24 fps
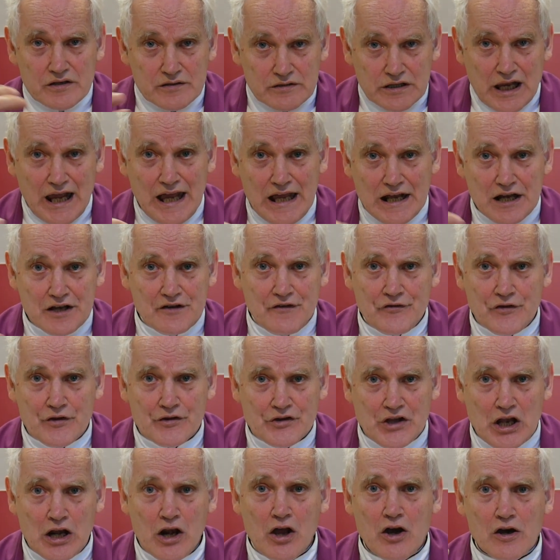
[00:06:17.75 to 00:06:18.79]
Tell
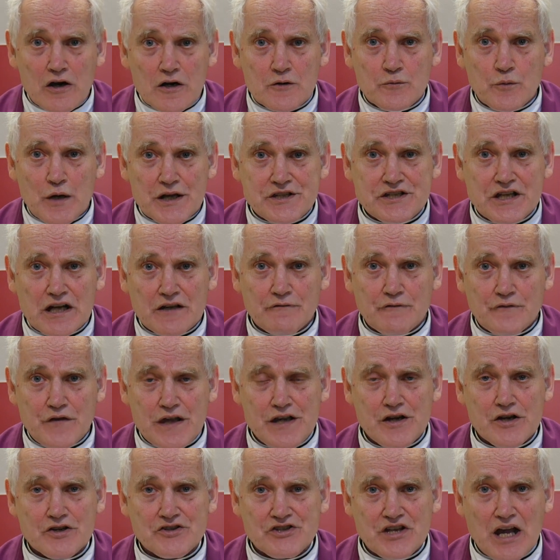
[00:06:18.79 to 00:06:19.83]
the Lord what your
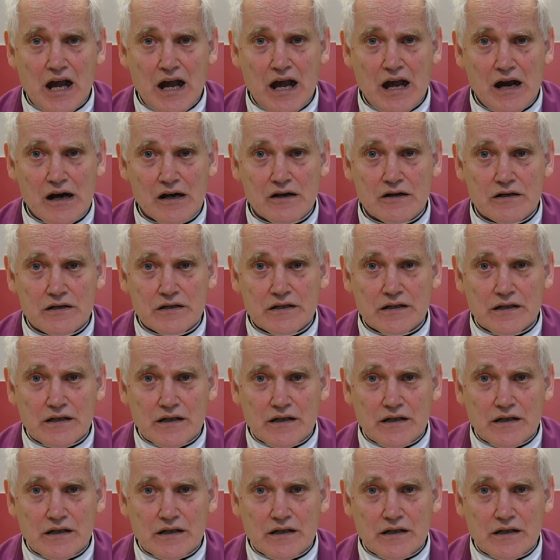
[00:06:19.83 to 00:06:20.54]
fears are.